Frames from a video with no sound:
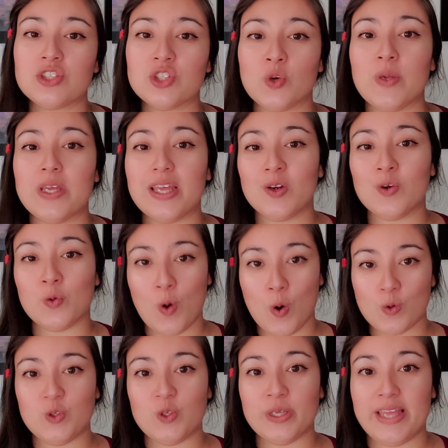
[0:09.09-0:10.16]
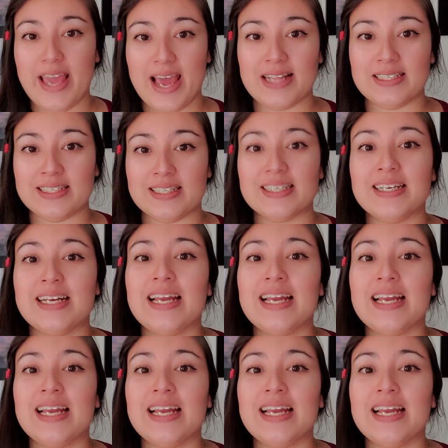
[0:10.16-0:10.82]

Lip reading: so we can grow together.